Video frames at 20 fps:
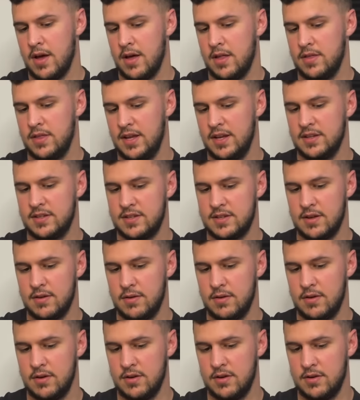these
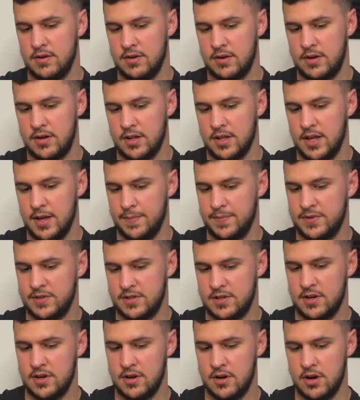
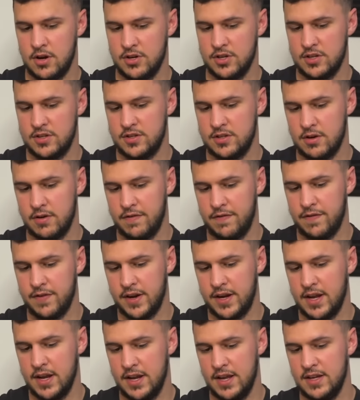clips are just so
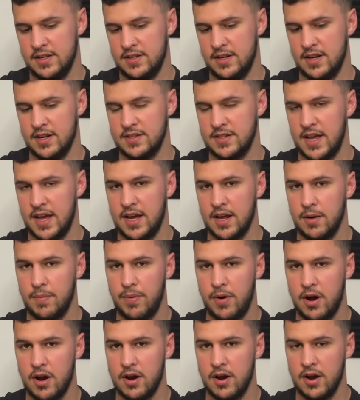freaking easy to take it
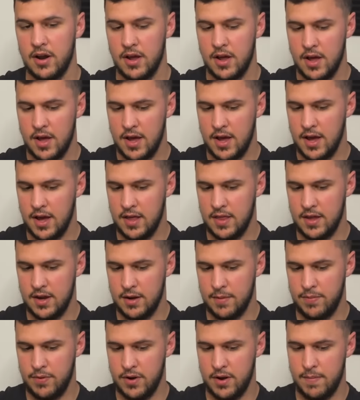apart and then
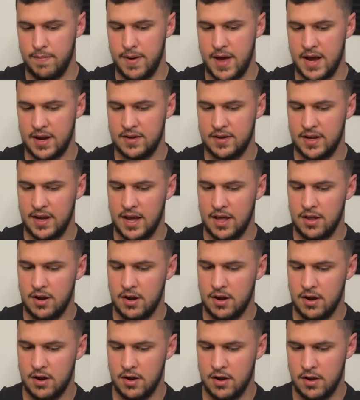to put it back
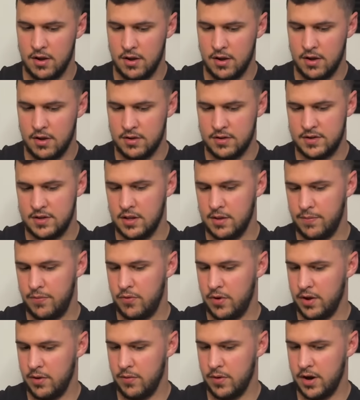together, to the
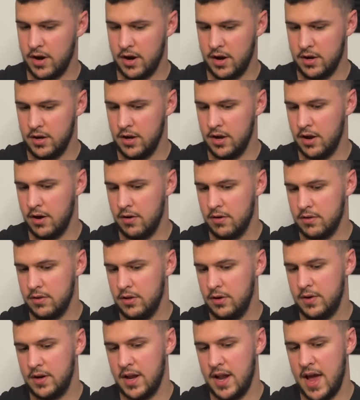point where,
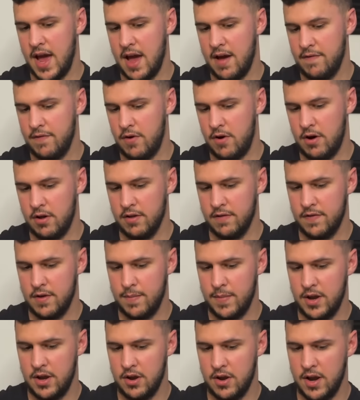you can have all of
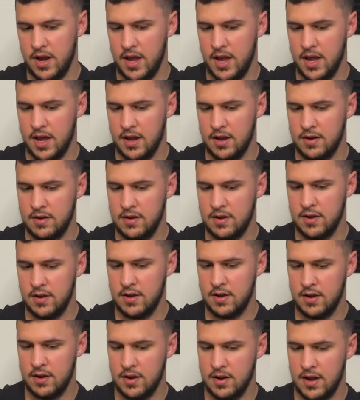them in your hand
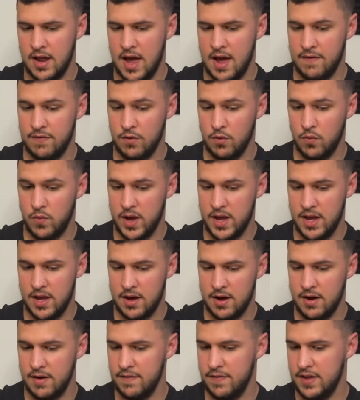and have the weight
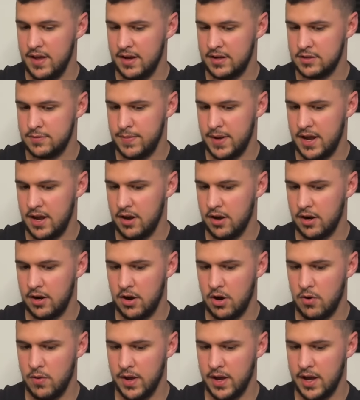of the expander
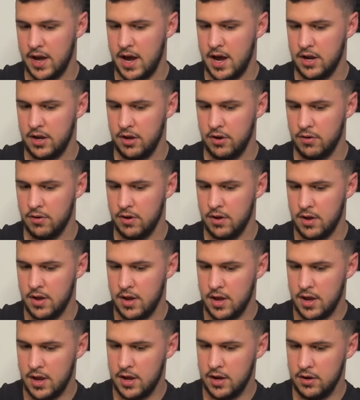going on you,
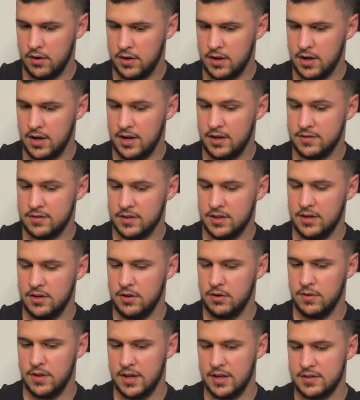and you can easily
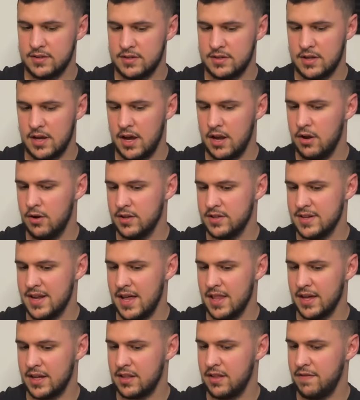do this. I know it's
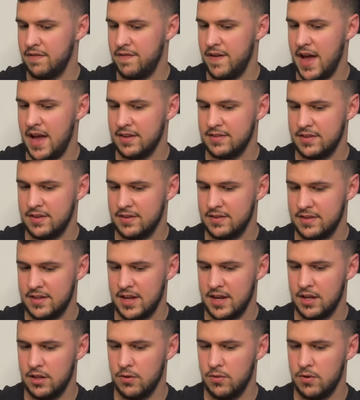not like the fastest
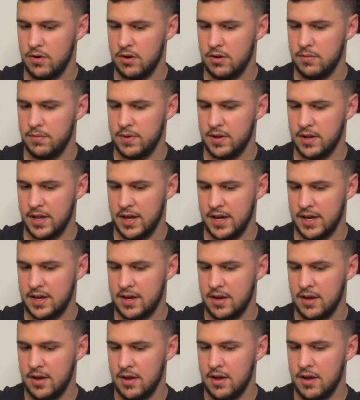thing in the world, but like
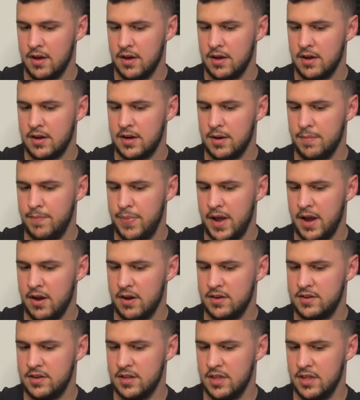
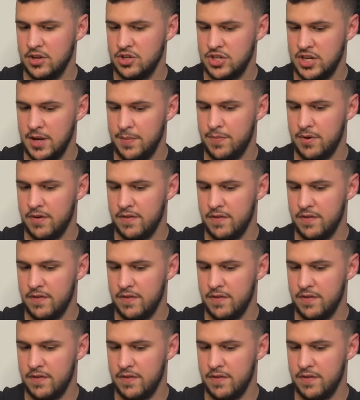compared to the cheaper